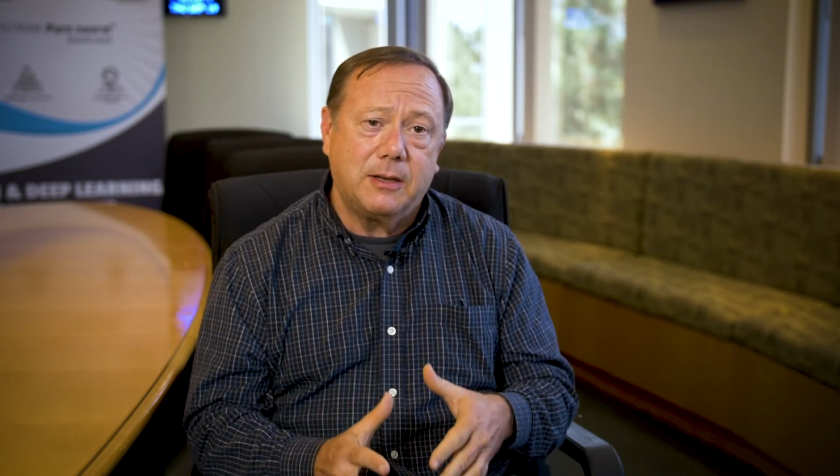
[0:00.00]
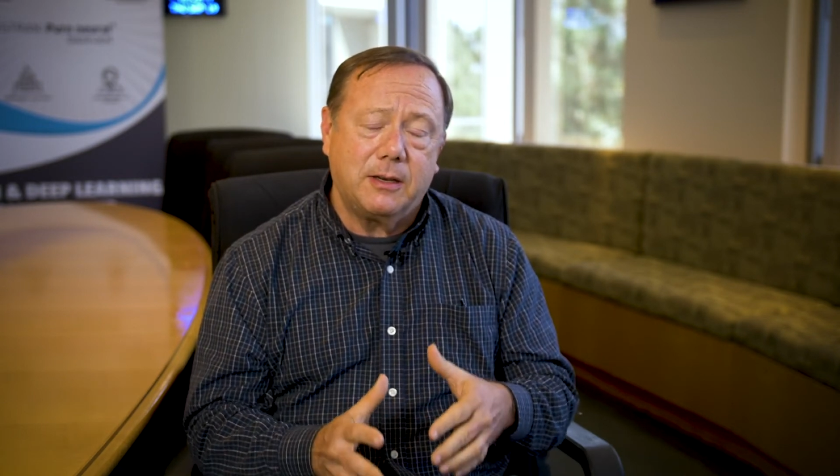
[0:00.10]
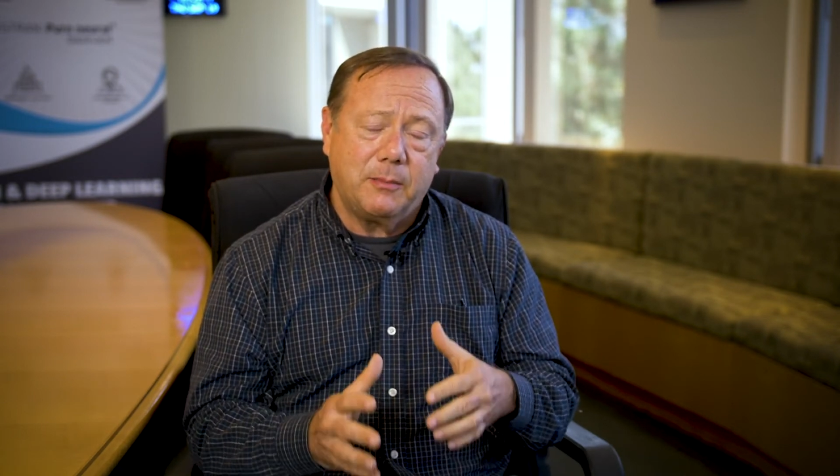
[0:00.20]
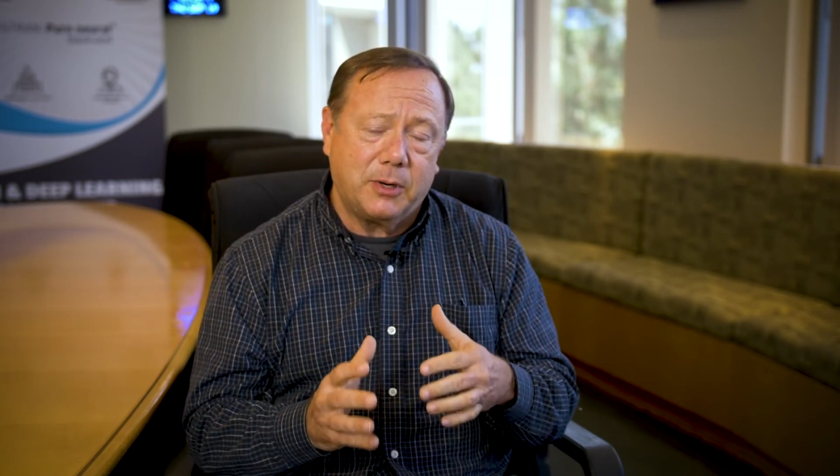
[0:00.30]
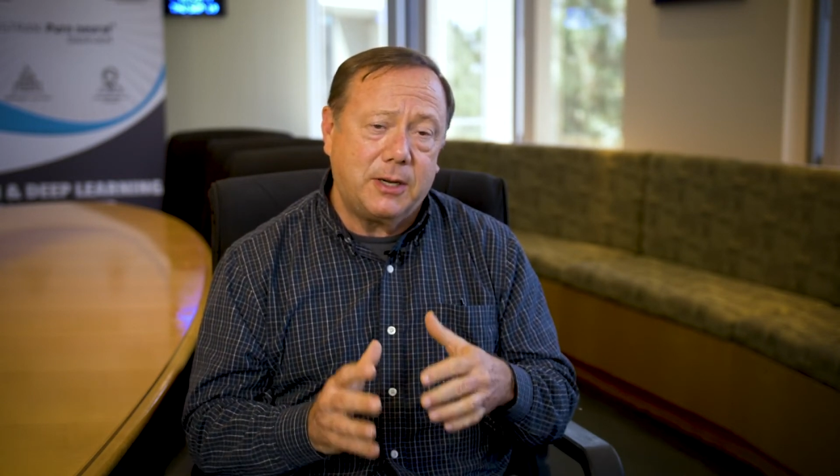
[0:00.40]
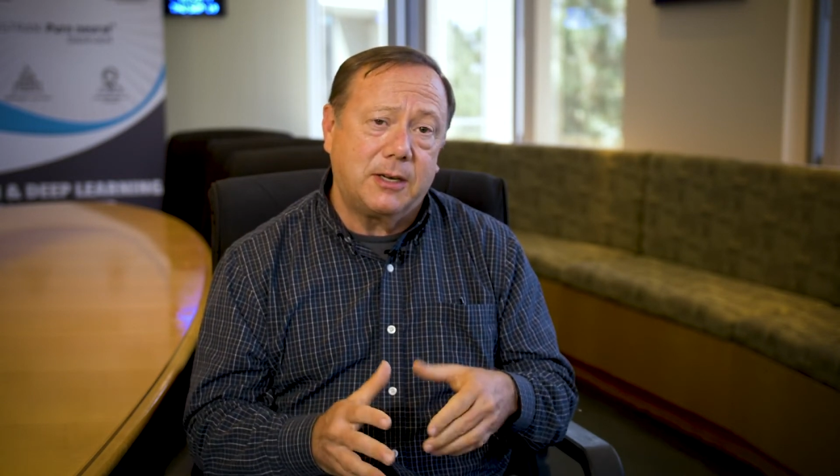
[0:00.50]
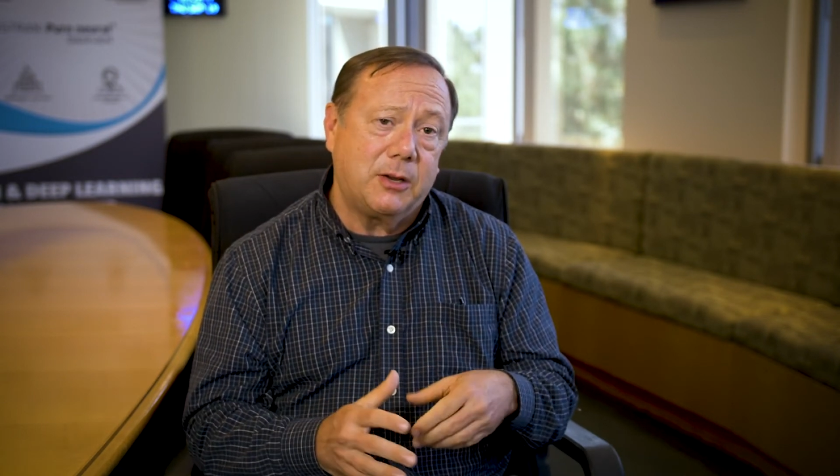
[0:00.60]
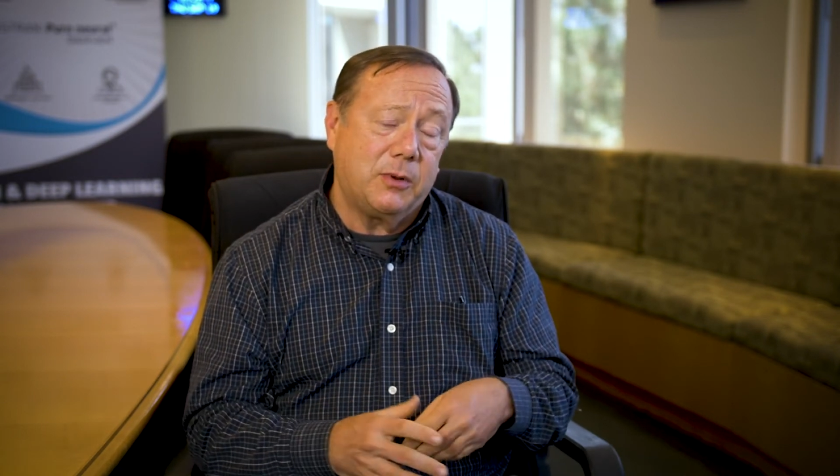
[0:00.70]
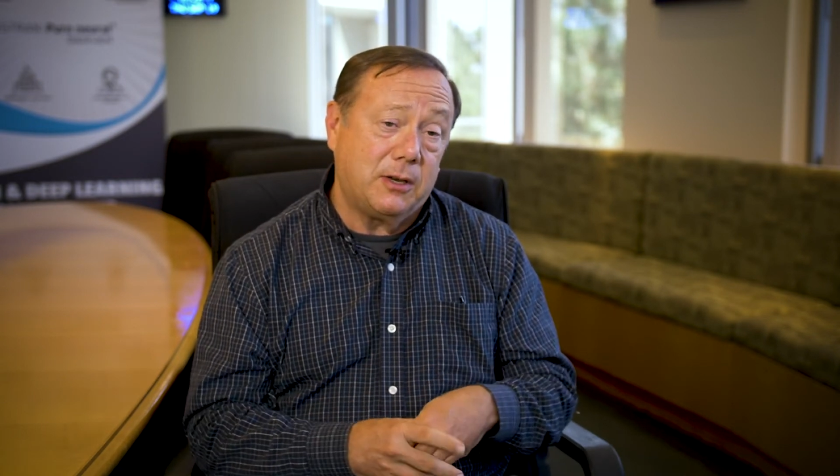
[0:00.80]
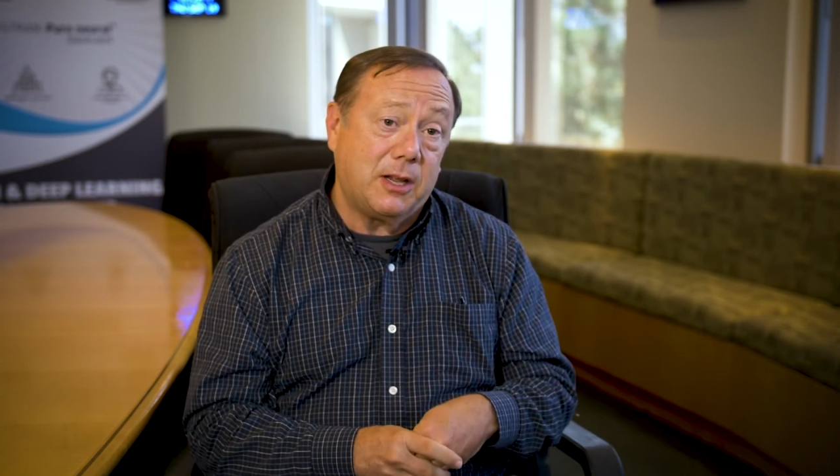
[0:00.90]
it and
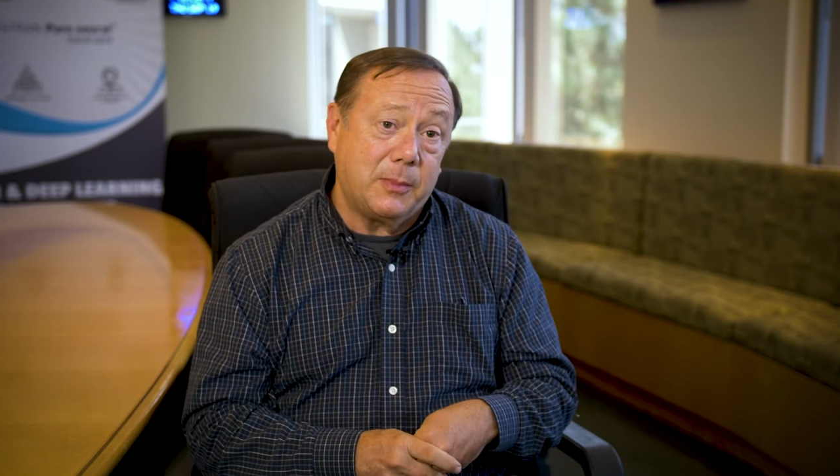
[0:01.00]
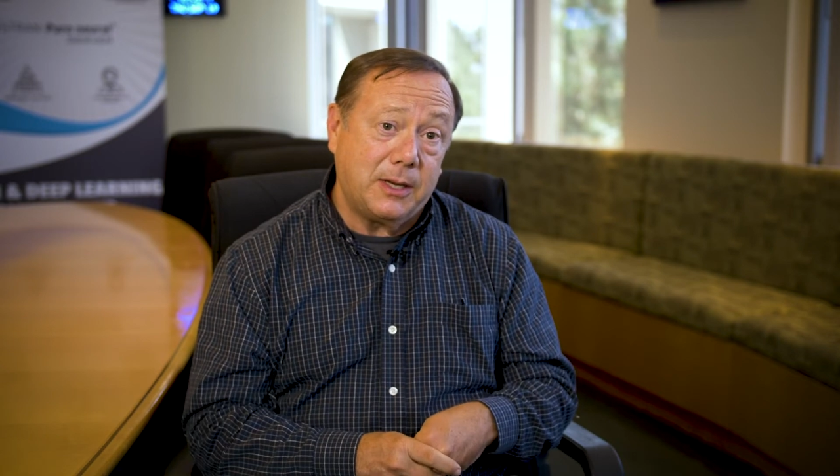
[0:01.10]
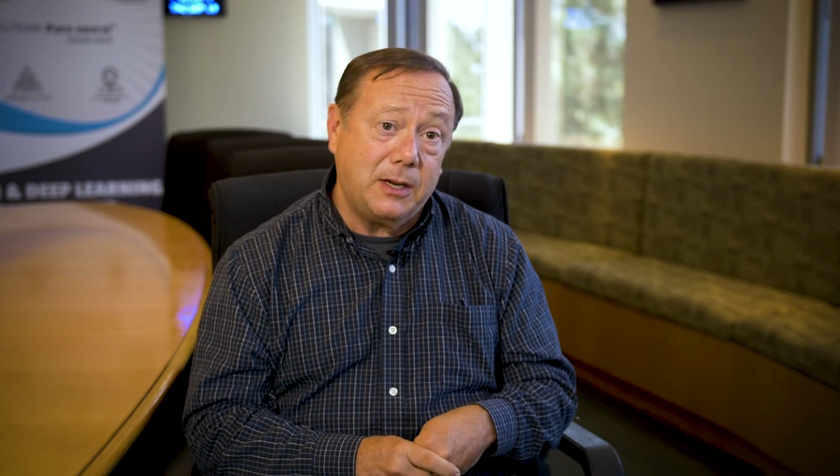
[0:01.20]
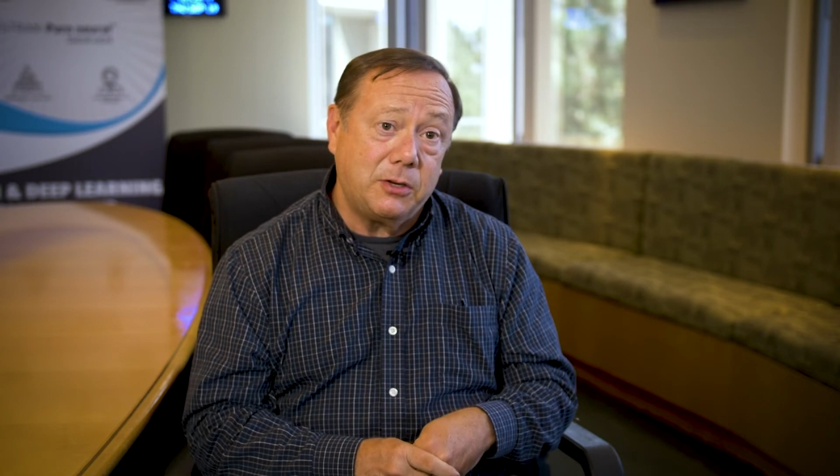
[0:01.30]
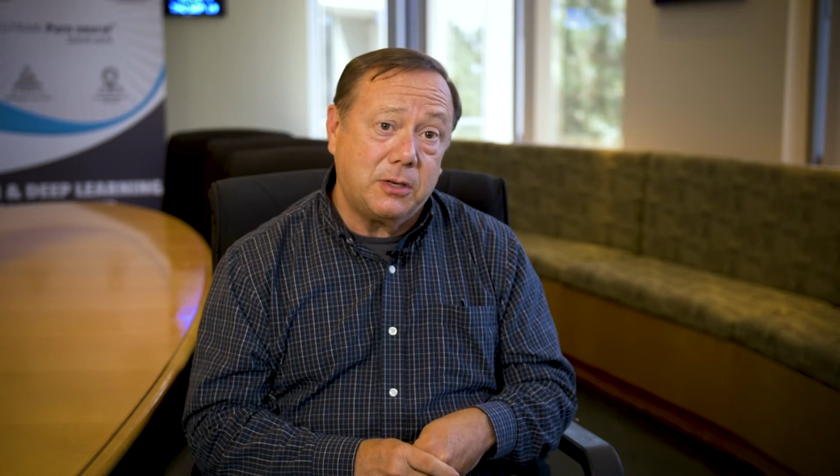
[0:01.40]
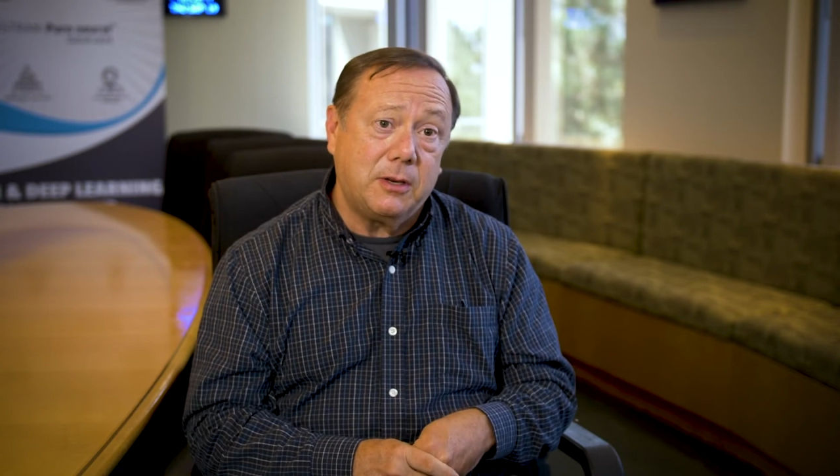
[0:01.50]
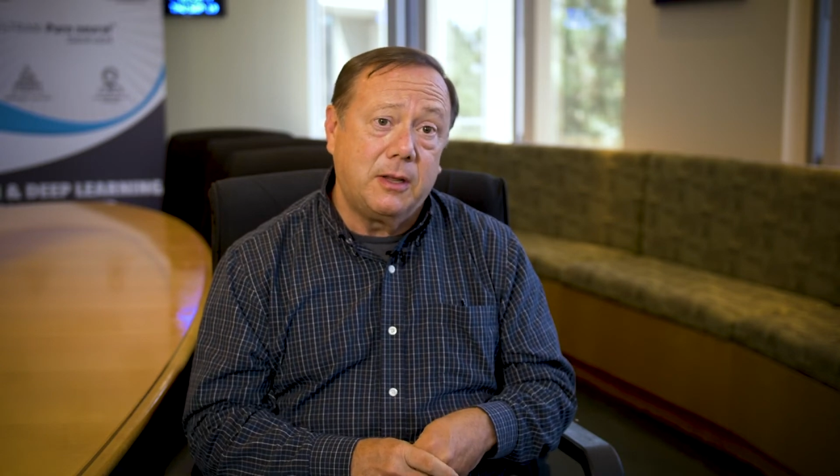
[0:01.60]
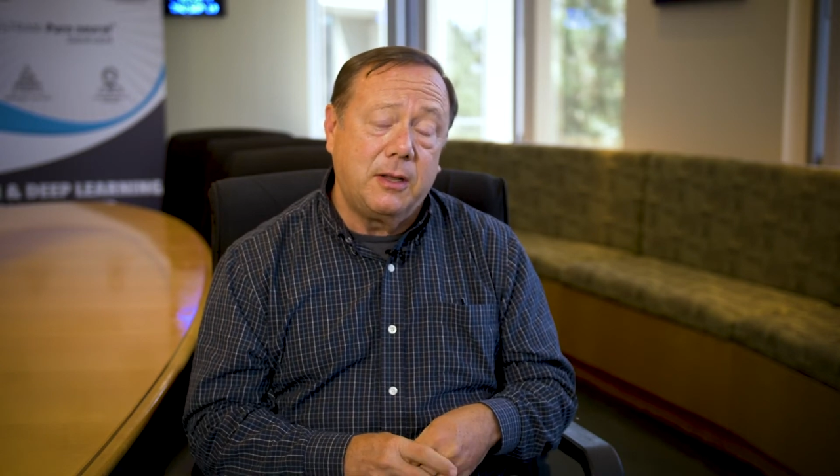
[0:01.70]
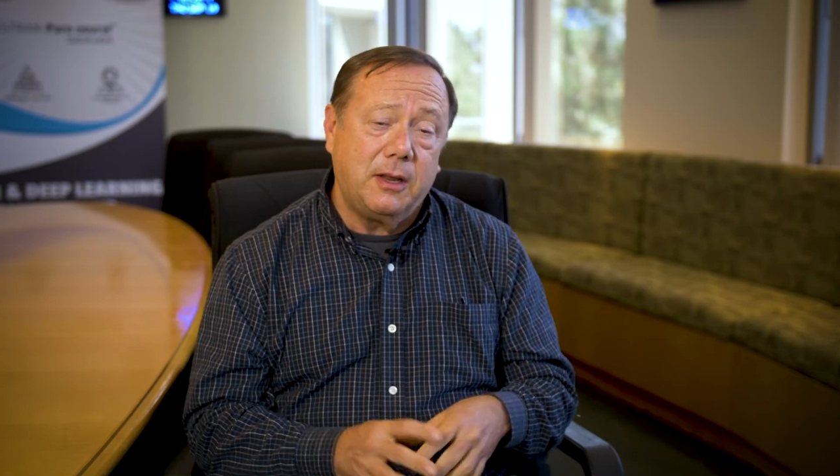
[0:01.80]
protect it with anonymization,